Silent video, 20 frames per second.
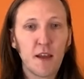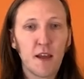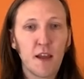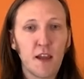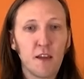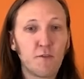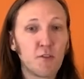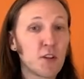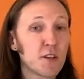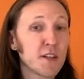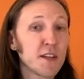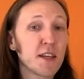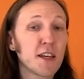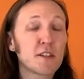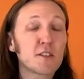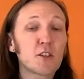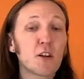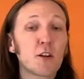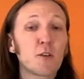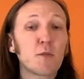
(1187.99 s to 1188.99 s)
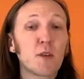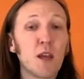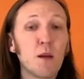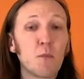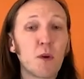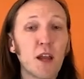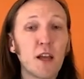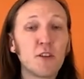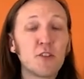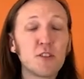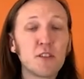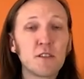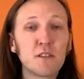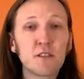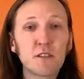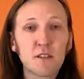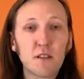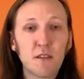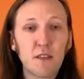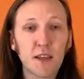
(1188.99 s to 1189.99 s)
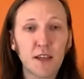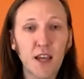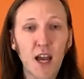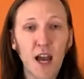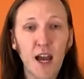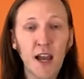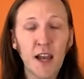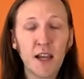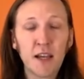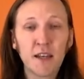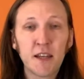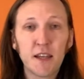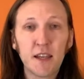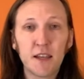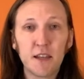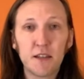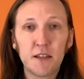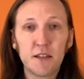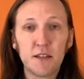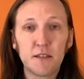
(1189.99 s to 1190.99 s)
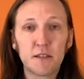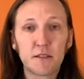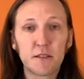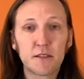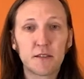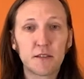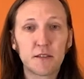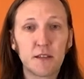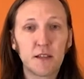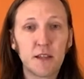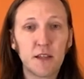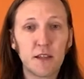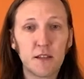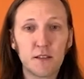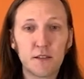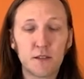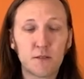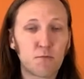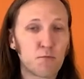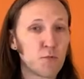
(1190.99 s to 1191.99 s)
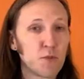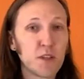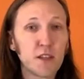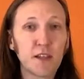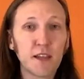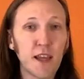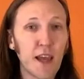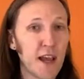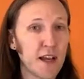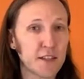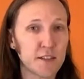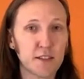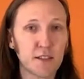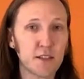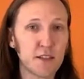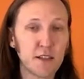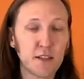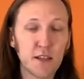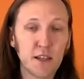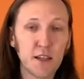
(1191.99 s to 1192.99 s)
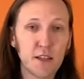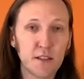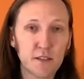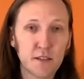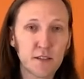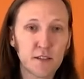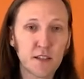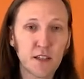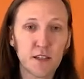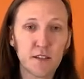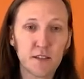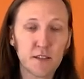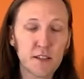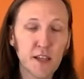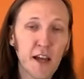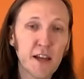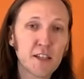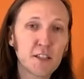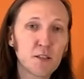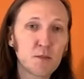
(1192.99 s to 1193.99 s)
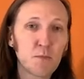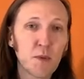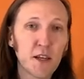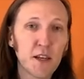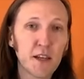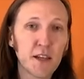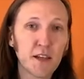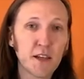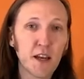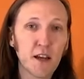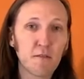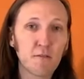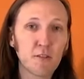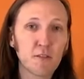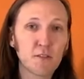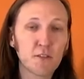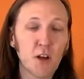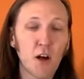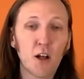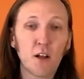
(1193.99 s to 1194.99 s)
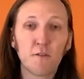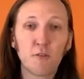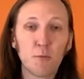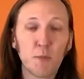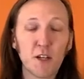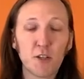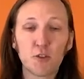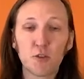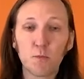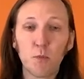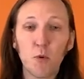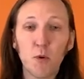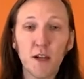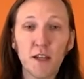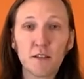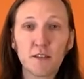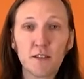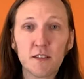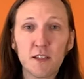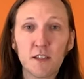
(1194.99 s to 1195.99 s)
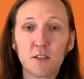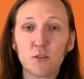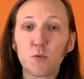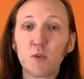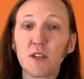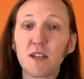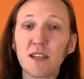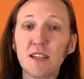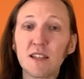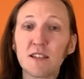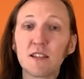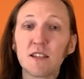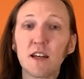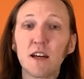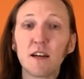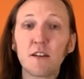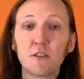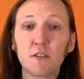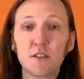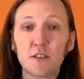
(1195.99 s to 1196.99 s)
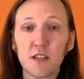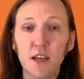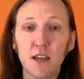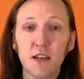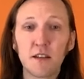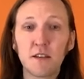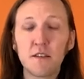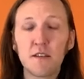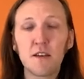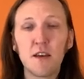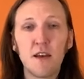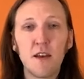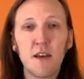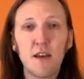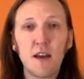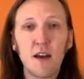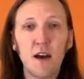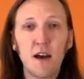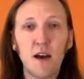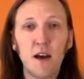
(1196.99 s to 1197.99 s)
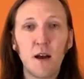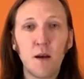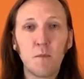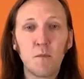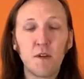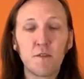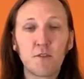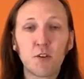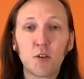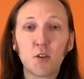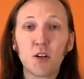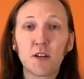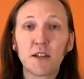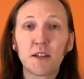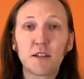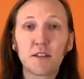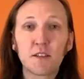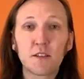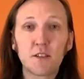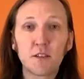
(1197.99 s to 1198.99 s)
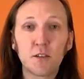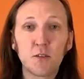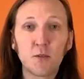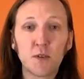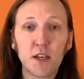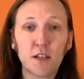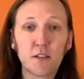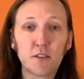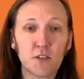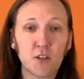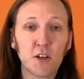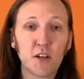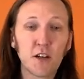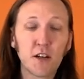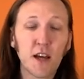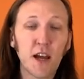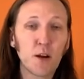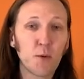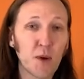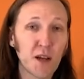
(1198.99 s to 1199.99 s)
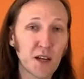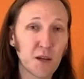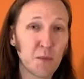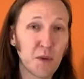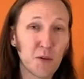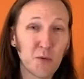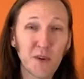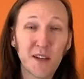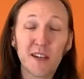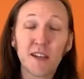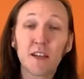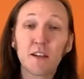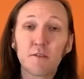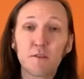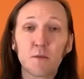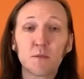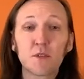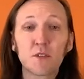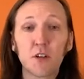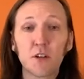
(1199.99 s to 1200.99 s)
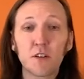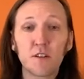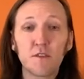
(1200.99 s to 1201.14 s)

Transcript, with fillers: if you're looking to get started with Ember Engines, the guide is really excellent. It's concise, but it covers all the major points. It's really easy to understand. If you're looking to get started, I recommend reading it from start